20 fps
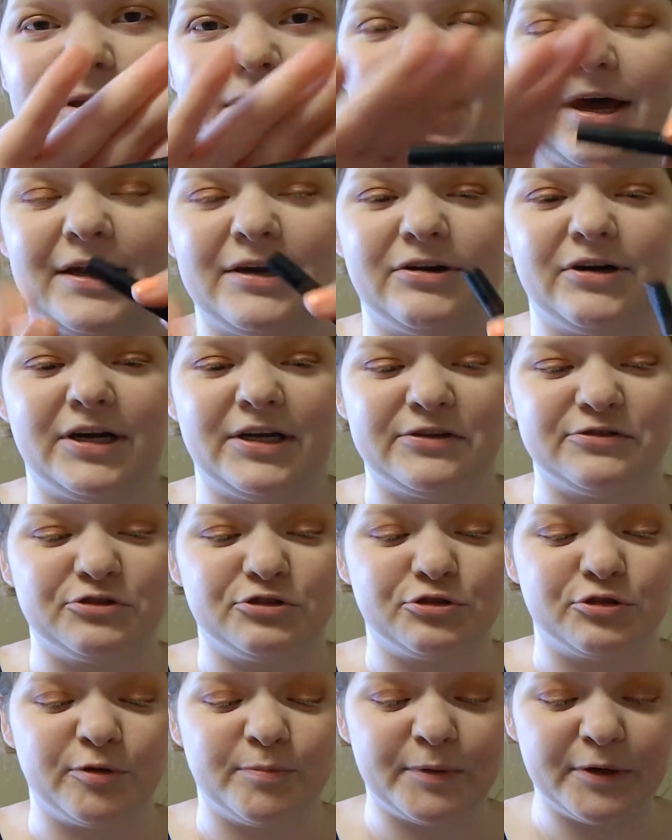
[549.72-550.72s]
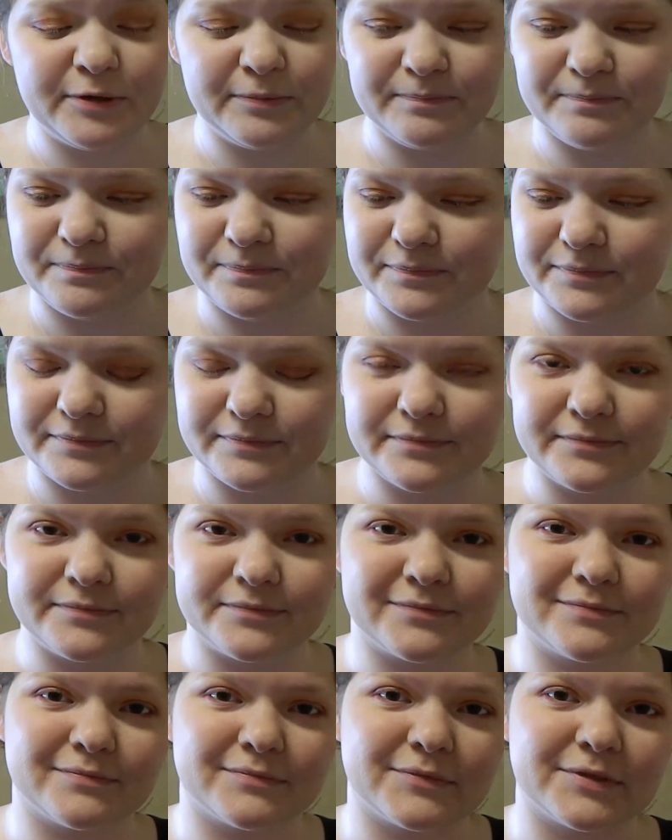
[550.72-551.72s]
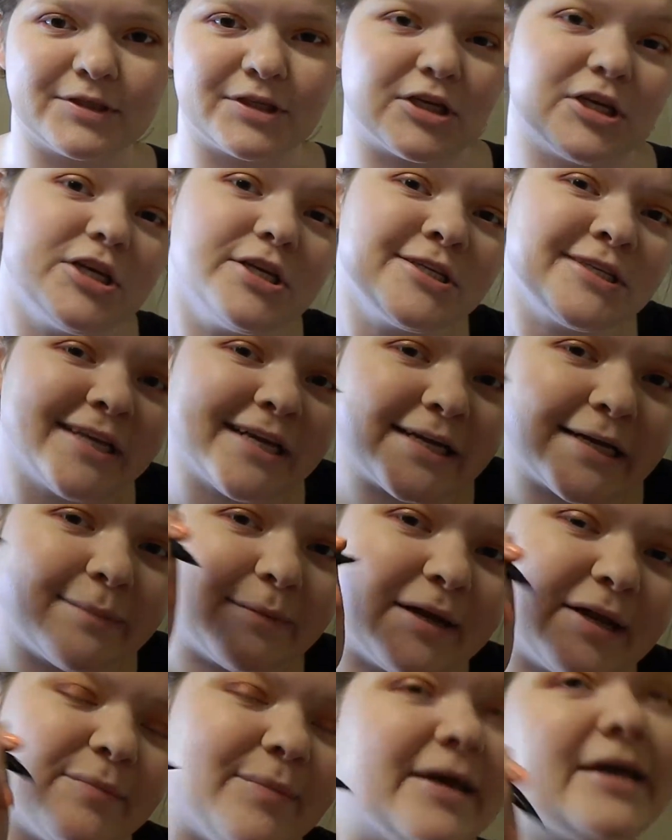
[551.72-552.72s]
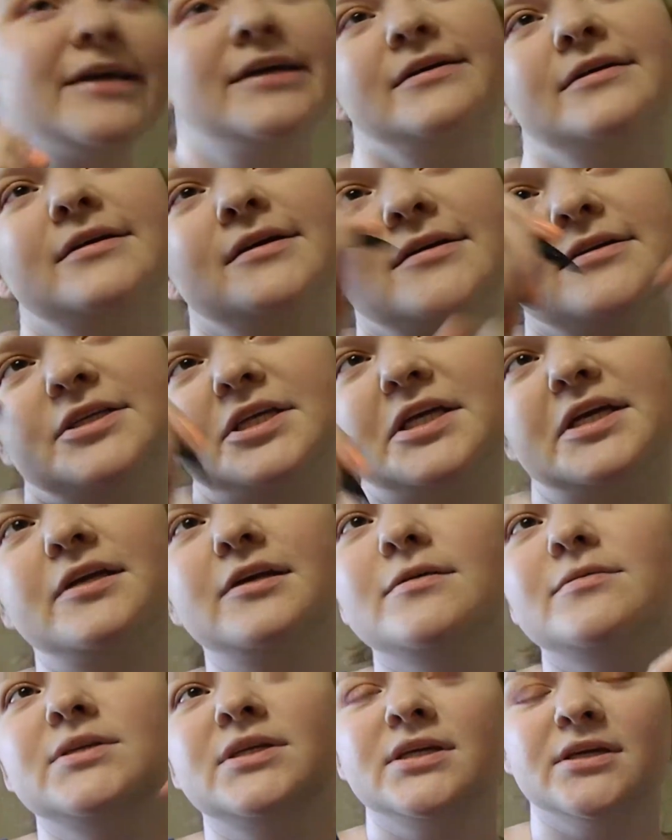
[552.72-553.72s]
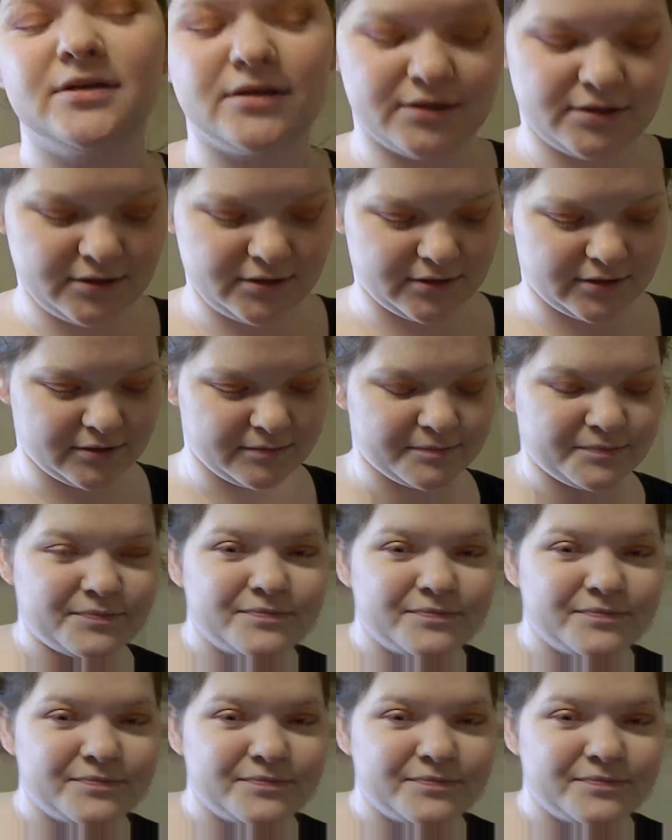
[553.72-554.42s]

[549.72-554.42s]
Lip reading: liner in Trooper. Yeah, shake it up a little bit. Shake it up, shake it up.